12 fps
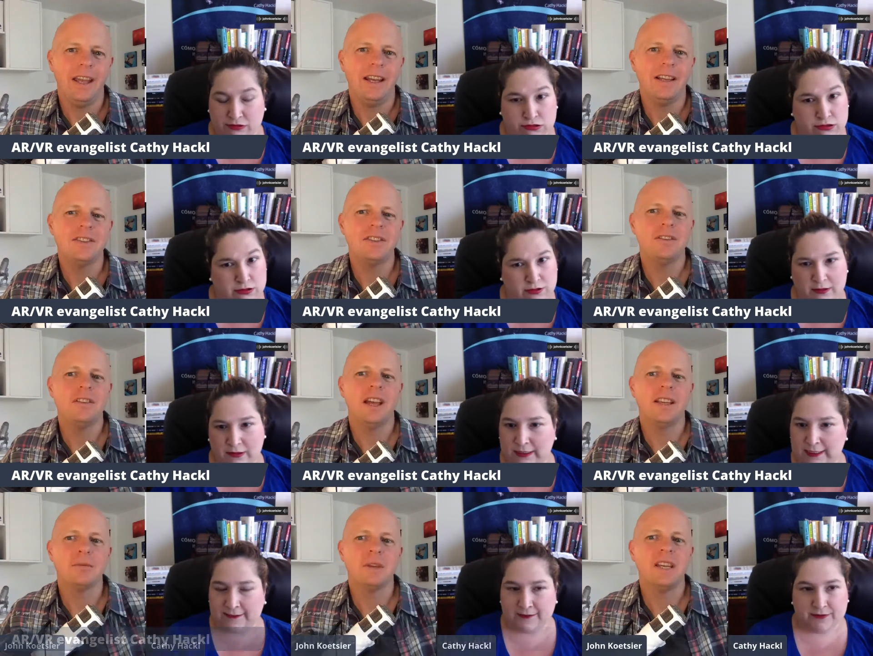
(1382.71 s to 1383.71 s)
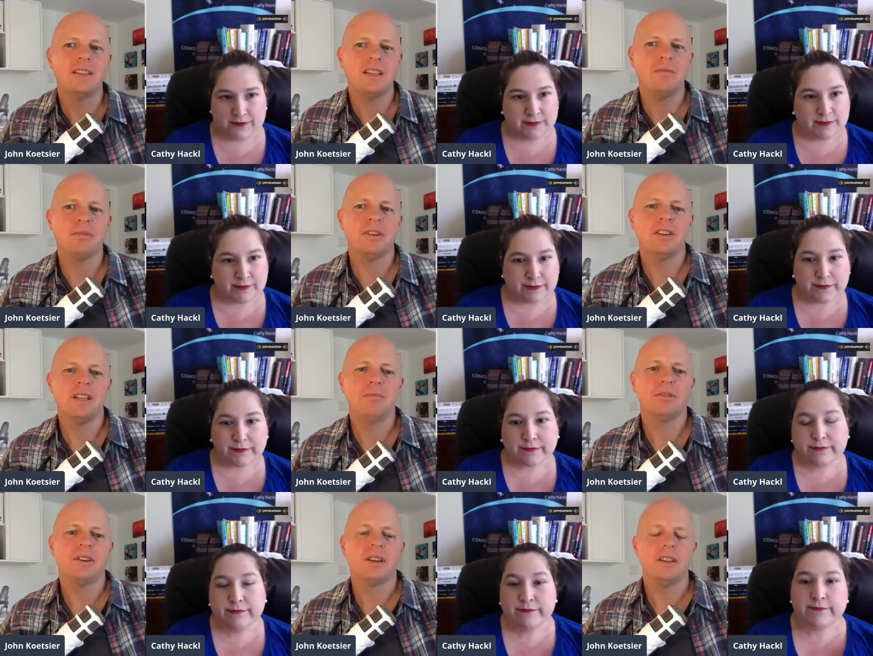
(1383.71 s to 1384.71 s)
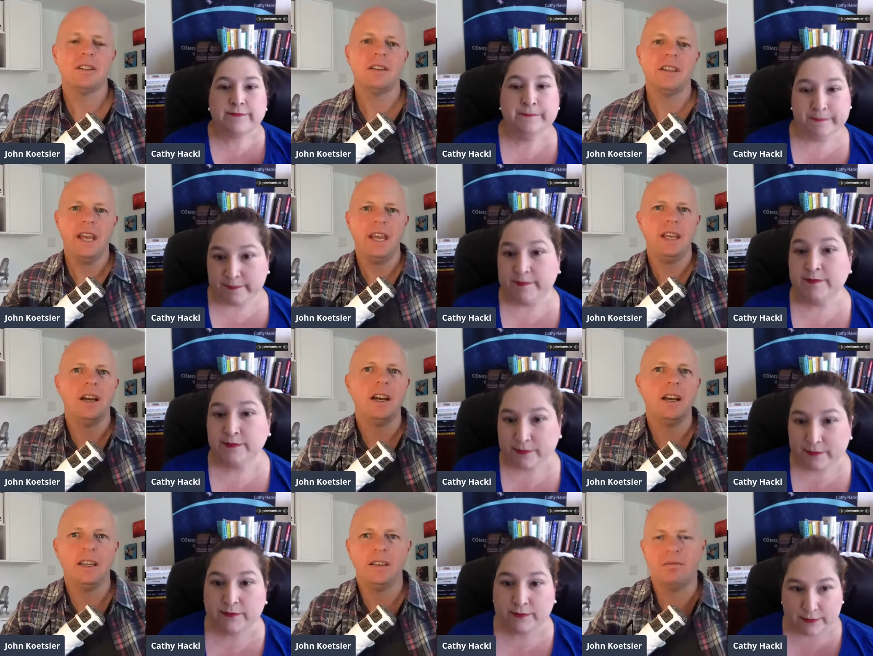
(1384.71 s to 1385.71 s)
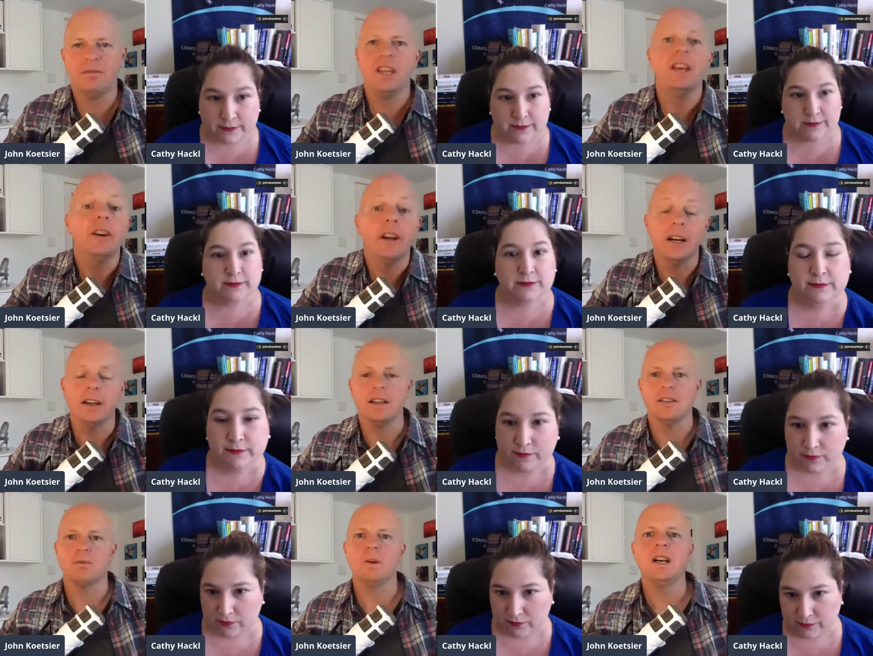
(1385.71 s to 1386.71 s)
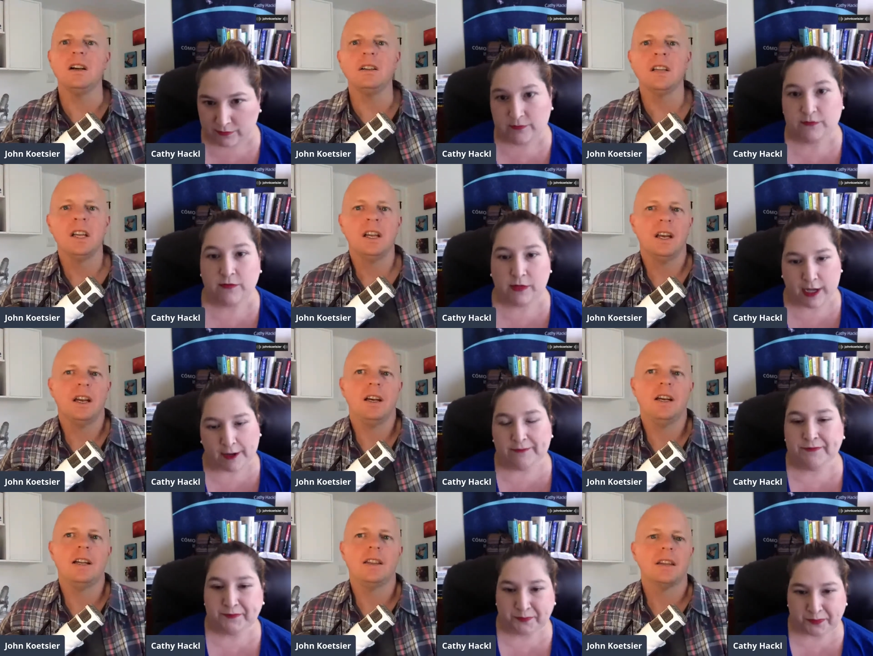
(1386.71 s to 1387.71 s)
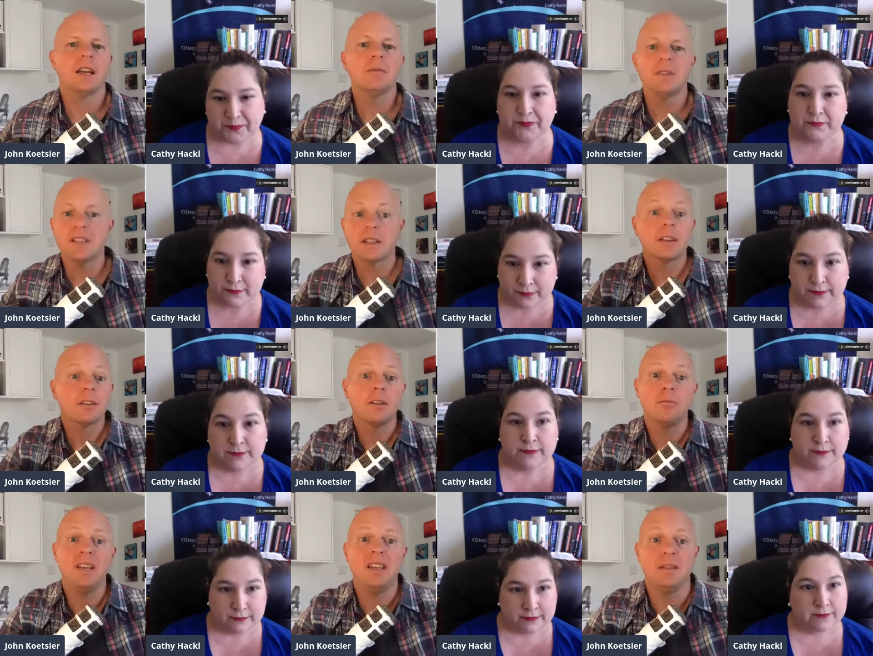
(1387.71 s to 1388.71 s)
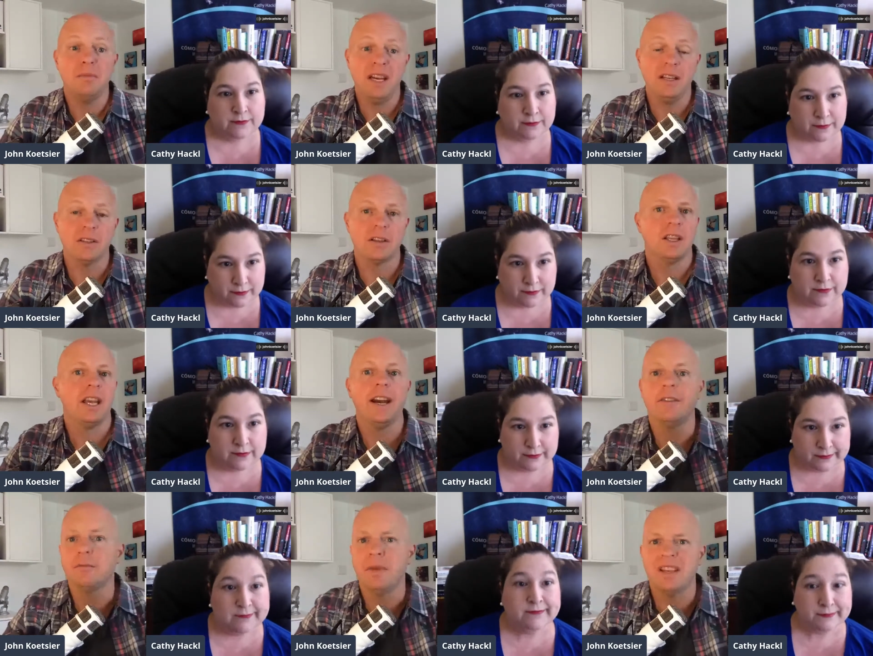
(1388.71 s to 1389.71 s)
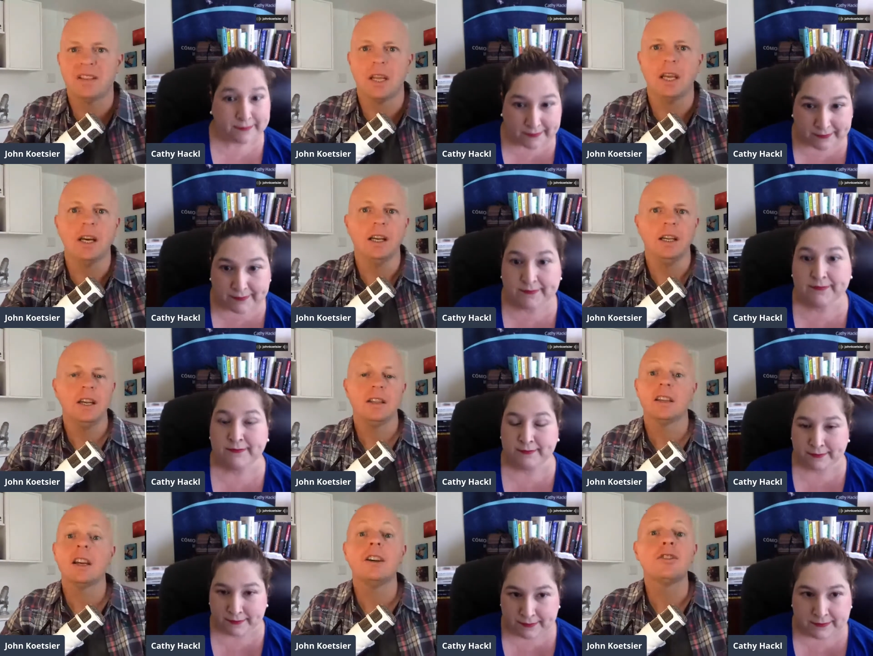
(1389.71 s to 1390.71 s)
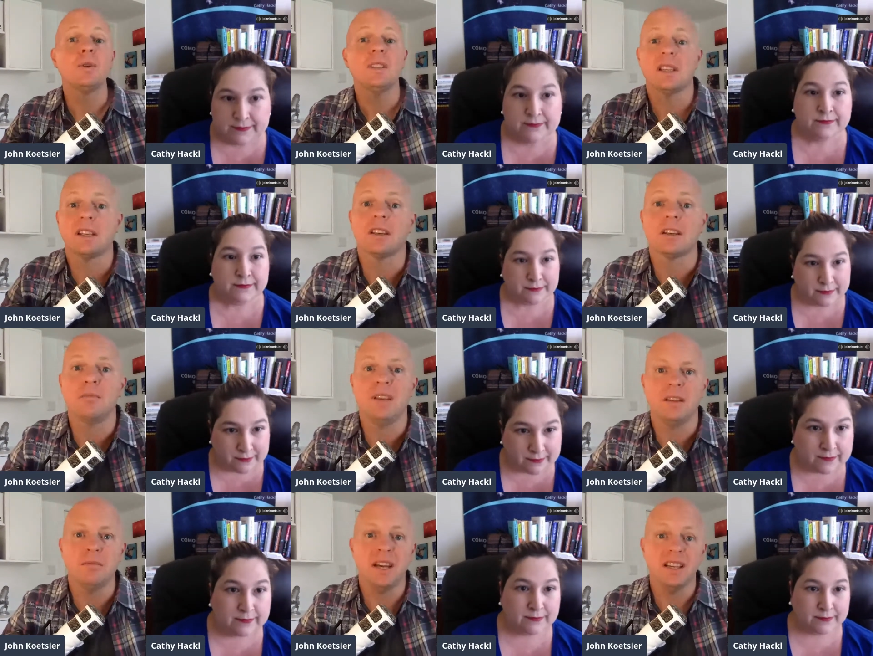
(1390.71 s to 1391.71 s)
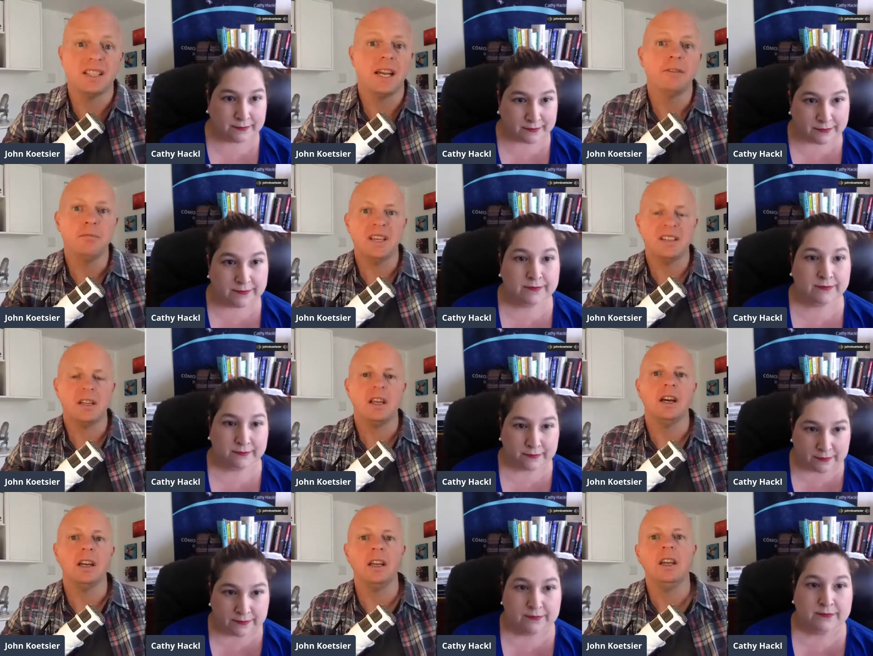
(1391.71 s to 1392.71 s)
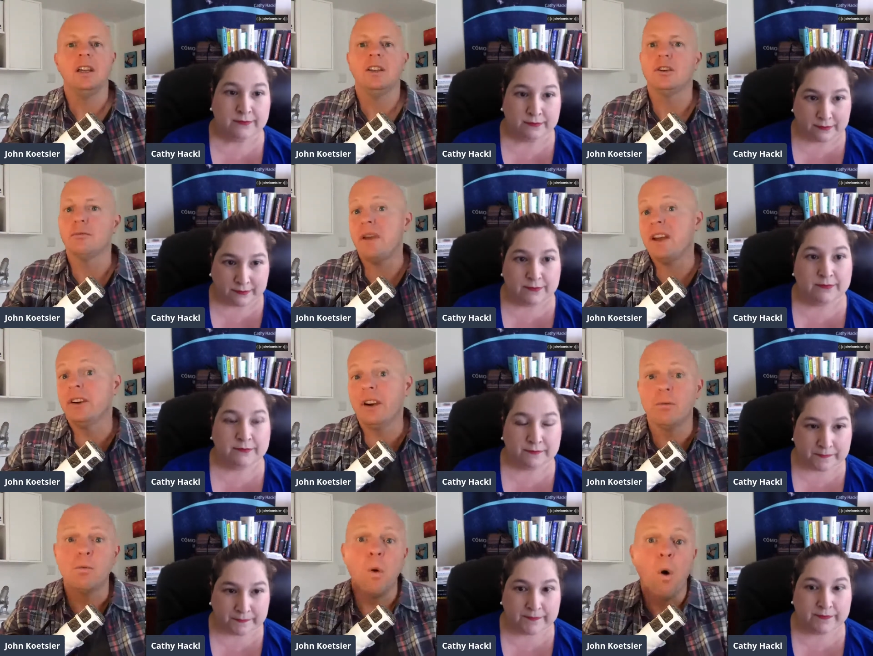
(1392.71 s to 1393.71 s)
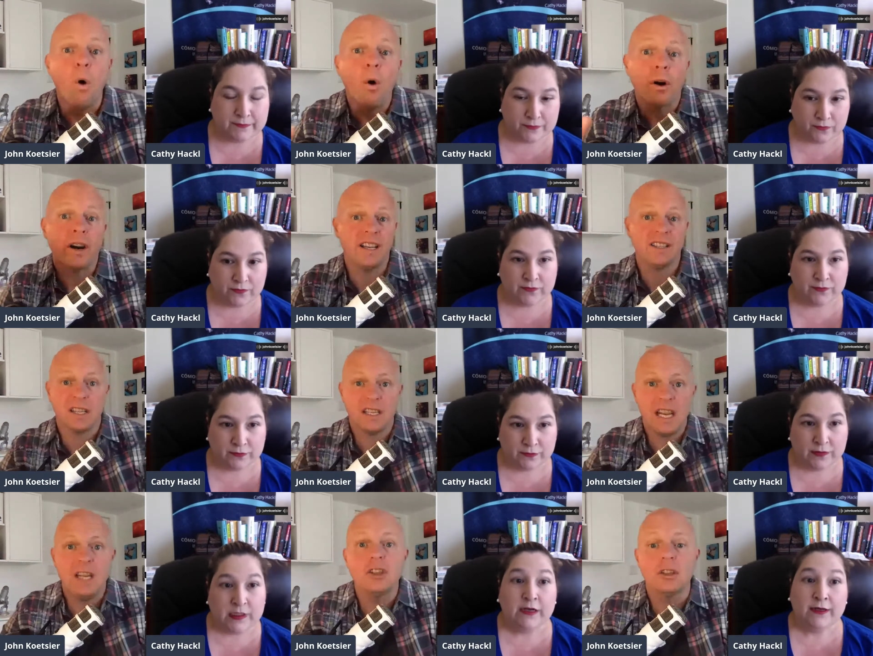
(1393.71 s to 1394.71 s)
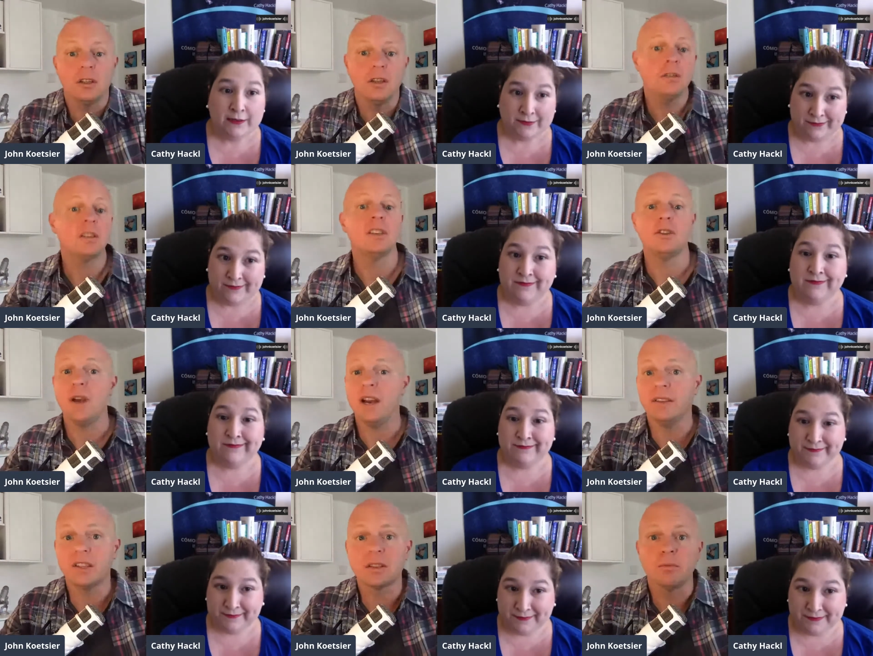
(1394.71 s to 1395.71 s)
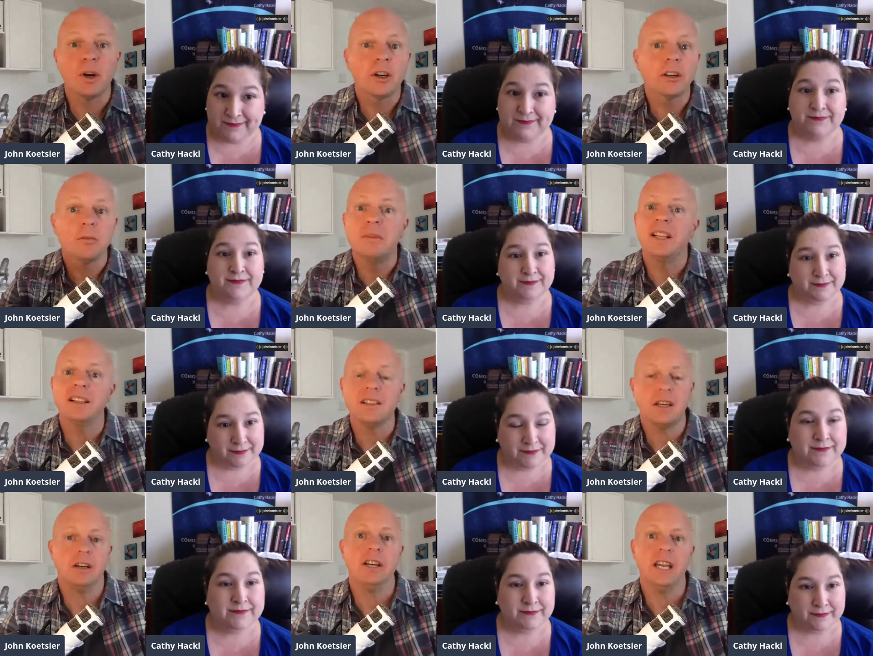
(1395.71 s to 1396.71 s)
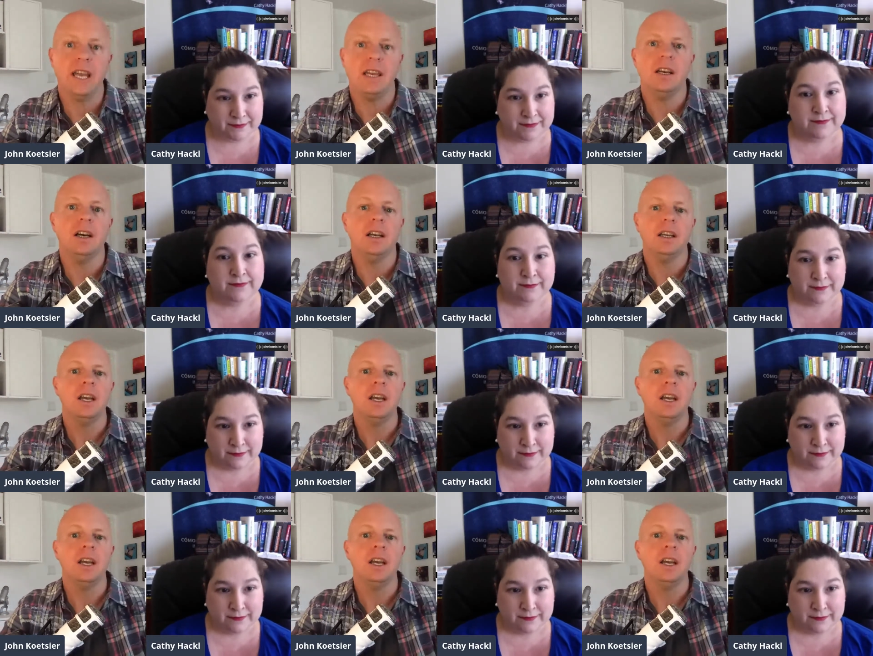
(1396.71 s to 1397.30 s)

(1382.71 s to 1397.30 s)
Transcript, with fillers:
Speaker 1: as you, as we get deeper and deeper into the AI era as well, uh, the companies that can compete the best have the best AI. The countries that can compete the best have the best AI. You're better at war as a nation because you have a mm-hmm. smarter military AI.